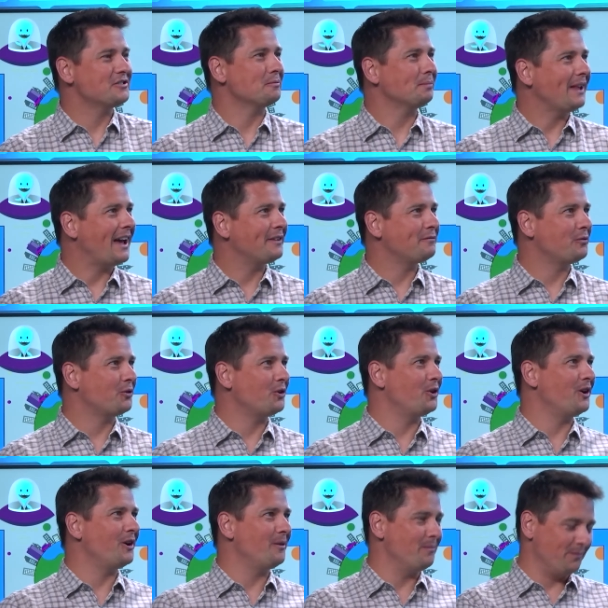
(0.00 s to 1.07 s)

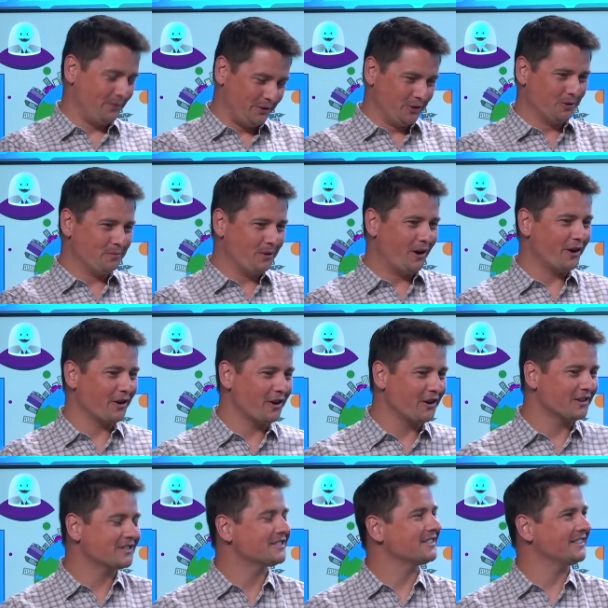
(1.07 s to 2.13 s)
platform, your
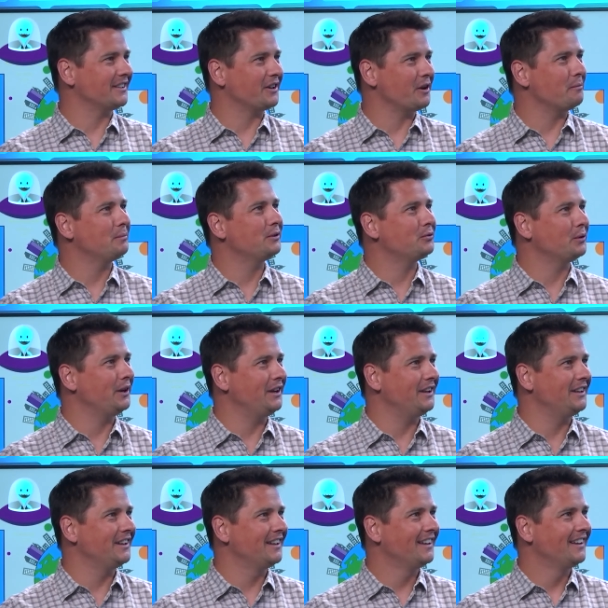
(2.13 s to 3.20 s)
products that are in
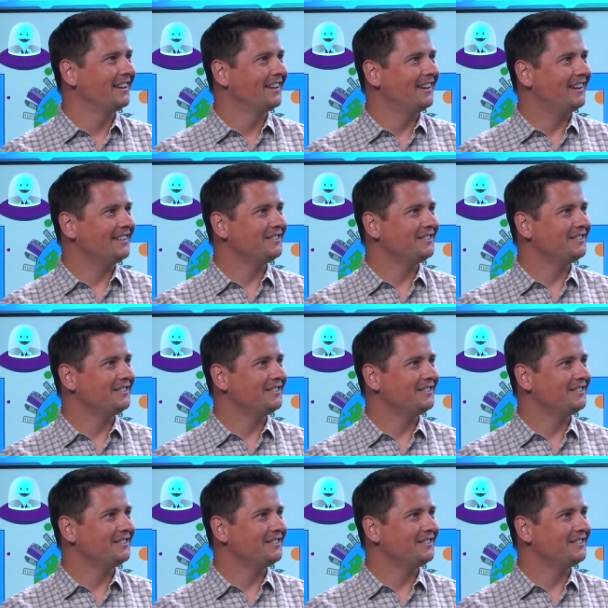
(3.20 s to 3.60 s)
between. Yeah. That's